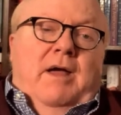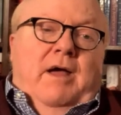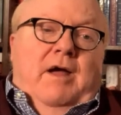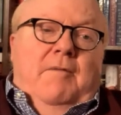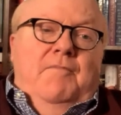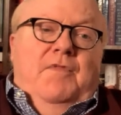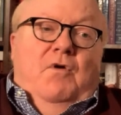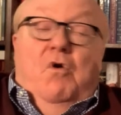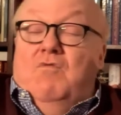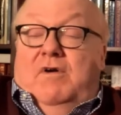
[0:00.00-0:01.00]
Um,
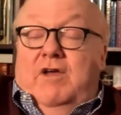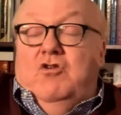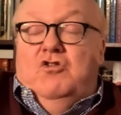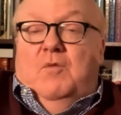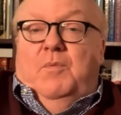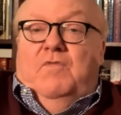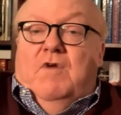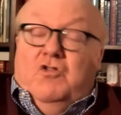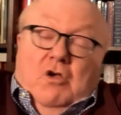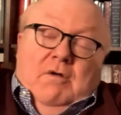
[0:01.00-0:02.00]
the whole relationship with
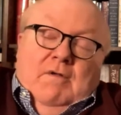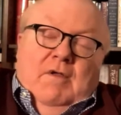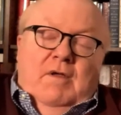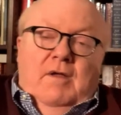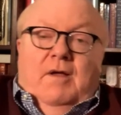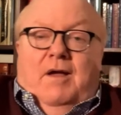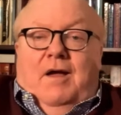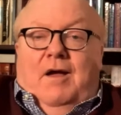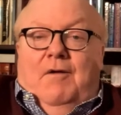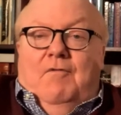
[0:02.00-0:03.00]
Russia
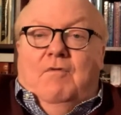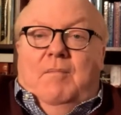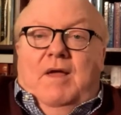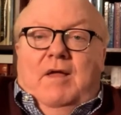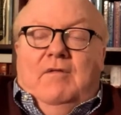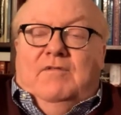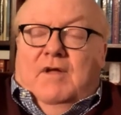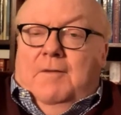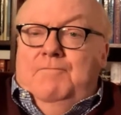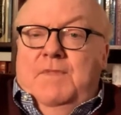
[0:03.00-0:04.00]
uh,
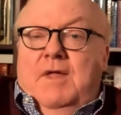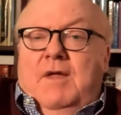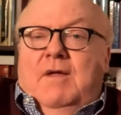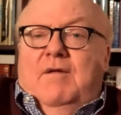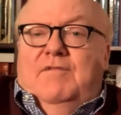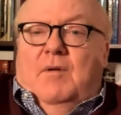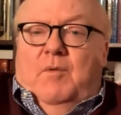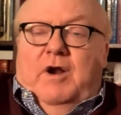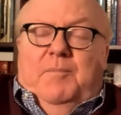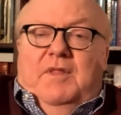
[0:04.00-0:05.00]
remains um,
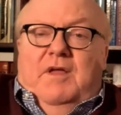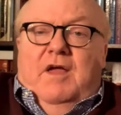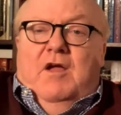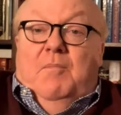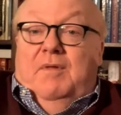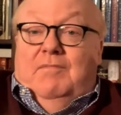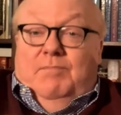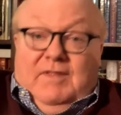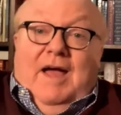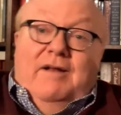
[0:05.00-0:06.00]
somewhat up in the air, but
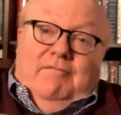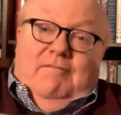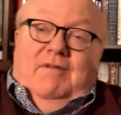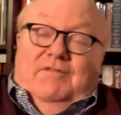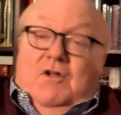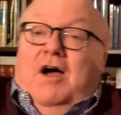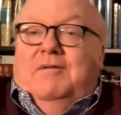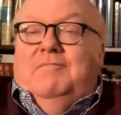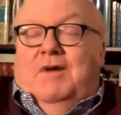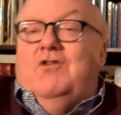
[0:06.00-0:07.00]
but that is
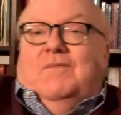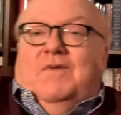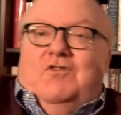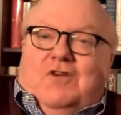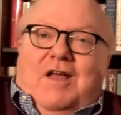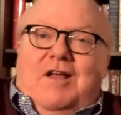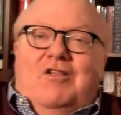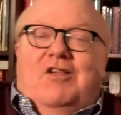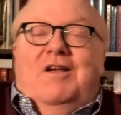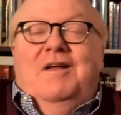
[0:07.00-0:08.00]
not much of a
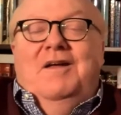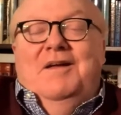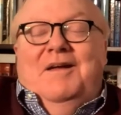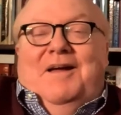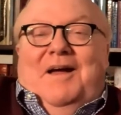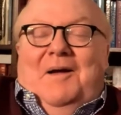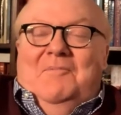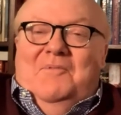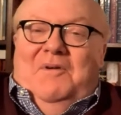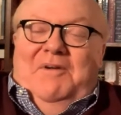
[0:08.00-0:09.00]
change,
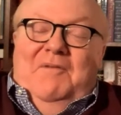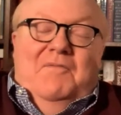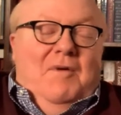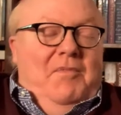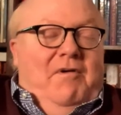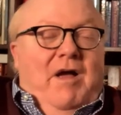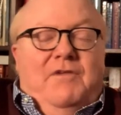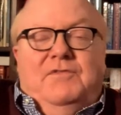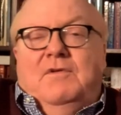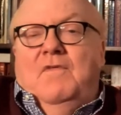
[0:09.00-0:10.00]
uh, really, from the
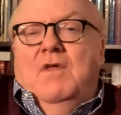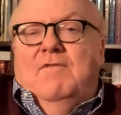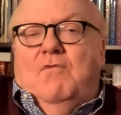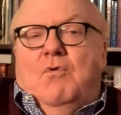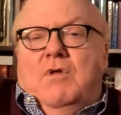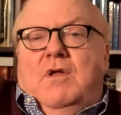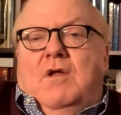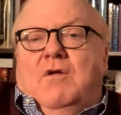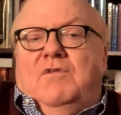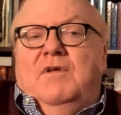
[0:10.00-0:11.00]
last four
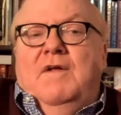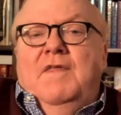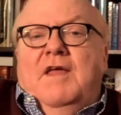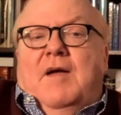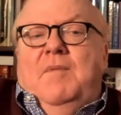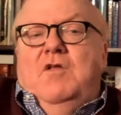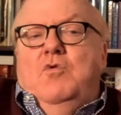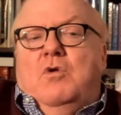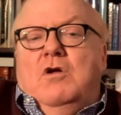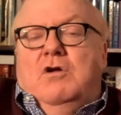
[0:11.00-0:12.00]
years. I
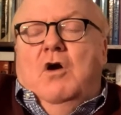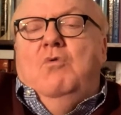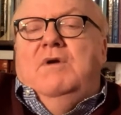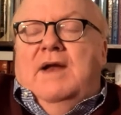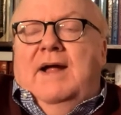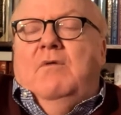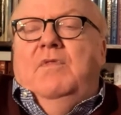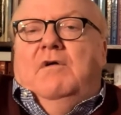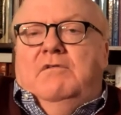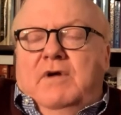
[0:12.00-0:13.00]
mean, you can go
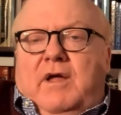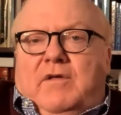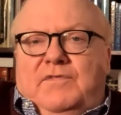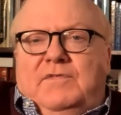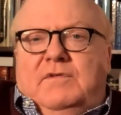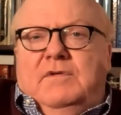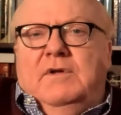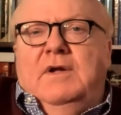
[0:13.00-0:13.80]
down the list.